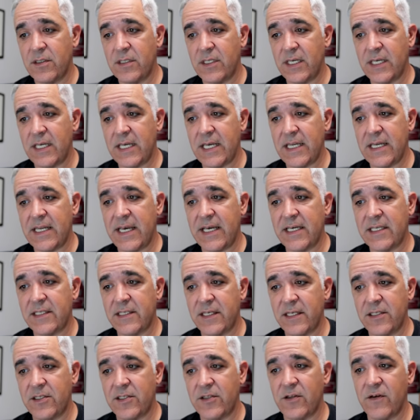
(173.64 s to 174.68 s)
that connects
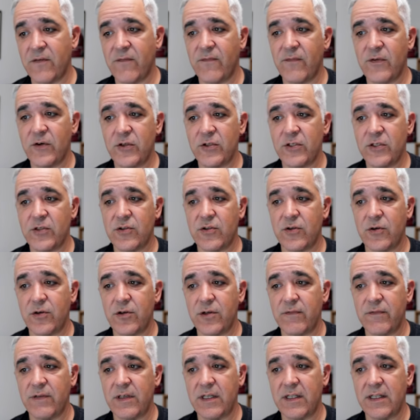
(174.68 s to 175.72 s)
onto the first
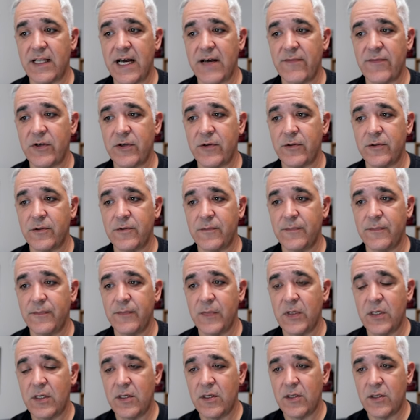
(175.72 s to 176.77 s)
third of the clavicle.
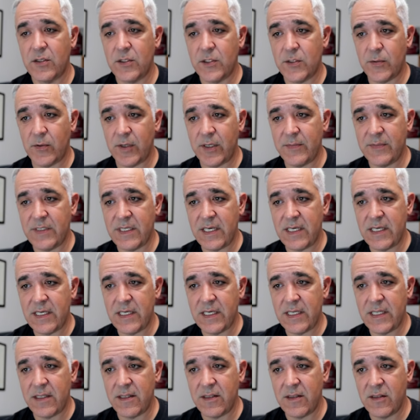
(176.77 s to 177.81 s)
So I'm
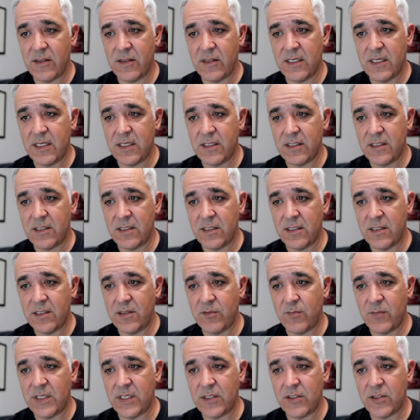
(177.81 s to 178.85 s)
taking this
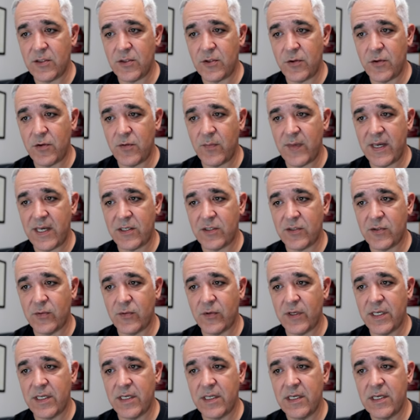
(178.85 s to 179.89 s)
to mean
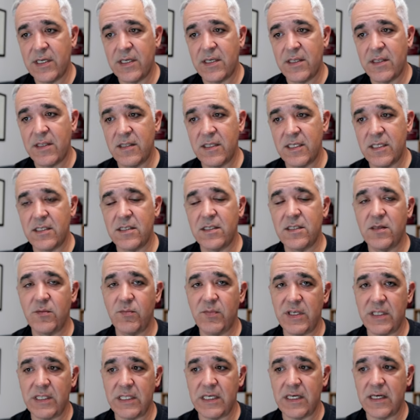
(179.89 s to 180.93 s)
sternomastoid, this to
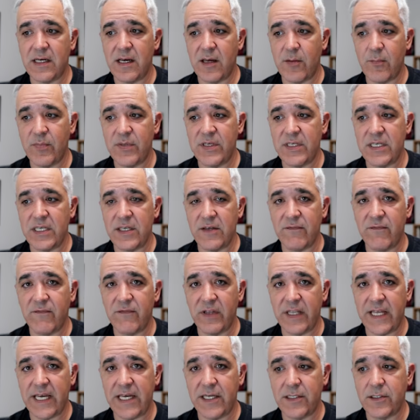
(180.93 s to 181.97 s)
be the accompanying
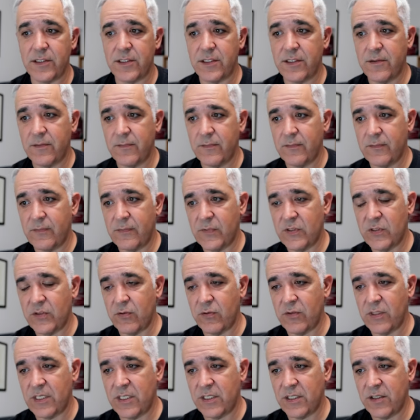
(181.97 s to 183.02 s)
flange.
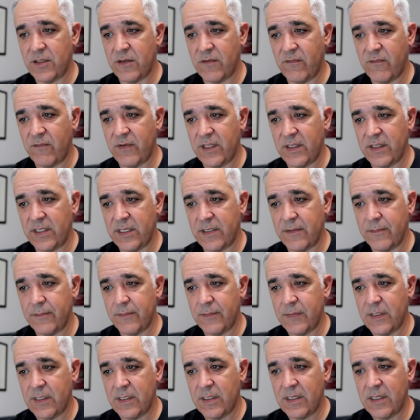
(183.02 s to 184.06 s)
So this could fill in.
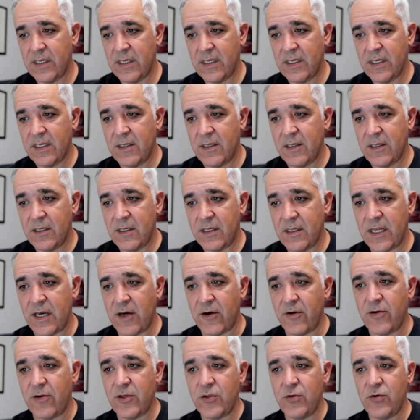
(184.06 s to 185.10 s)

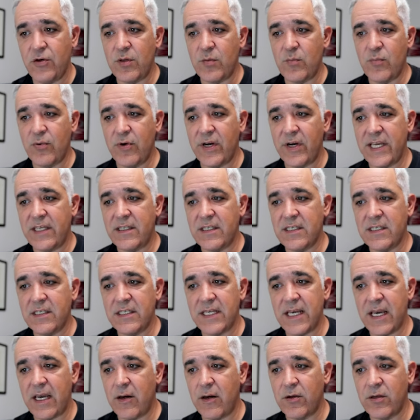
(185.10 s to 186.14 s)
Now, you could break this
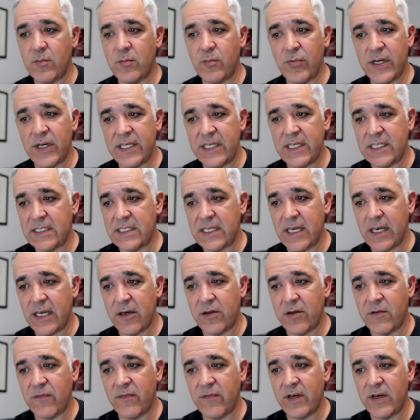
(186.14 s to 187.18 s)
down and break it
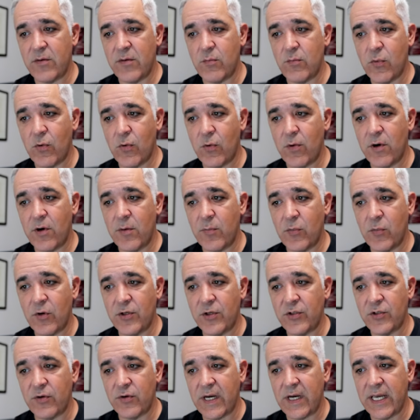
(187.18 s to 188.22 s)
down and find more and more
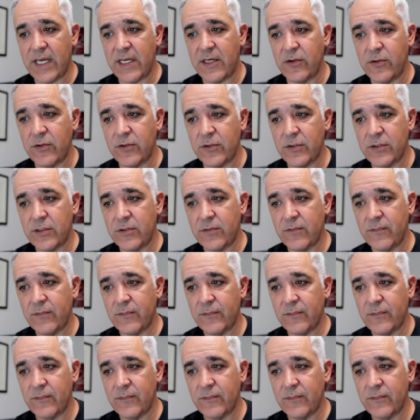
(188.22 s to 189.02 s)
triangles,